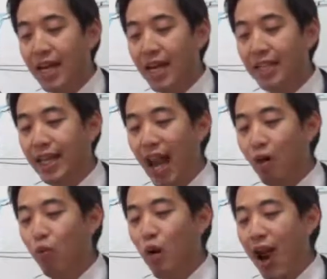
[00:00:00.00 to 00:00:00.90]
is
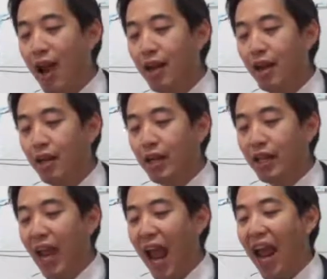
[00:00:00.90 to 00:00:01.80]
that when
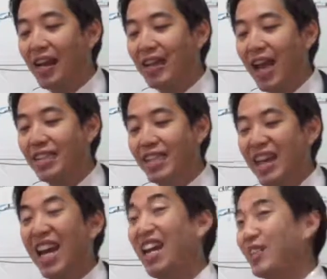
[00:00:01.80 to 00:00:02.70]
Cain gets
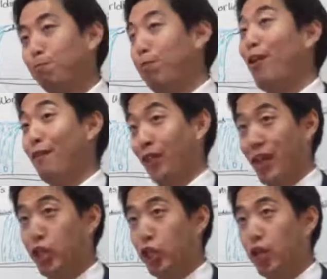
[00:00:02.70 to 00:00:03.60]
his
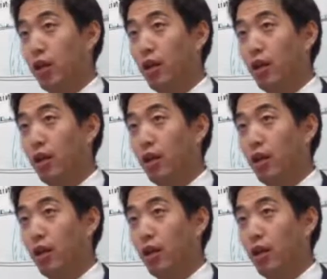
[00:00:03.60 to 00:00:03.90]
privilege,